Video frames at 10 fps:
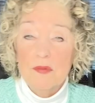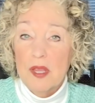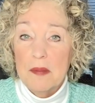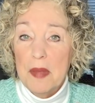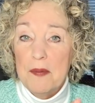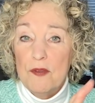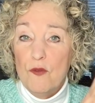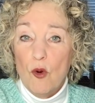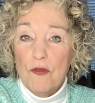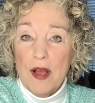like maybe
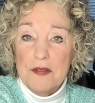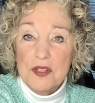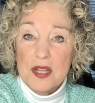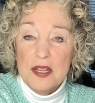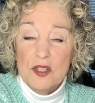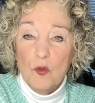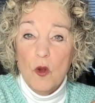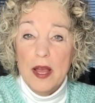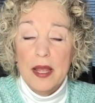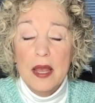four or five states
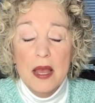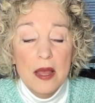away.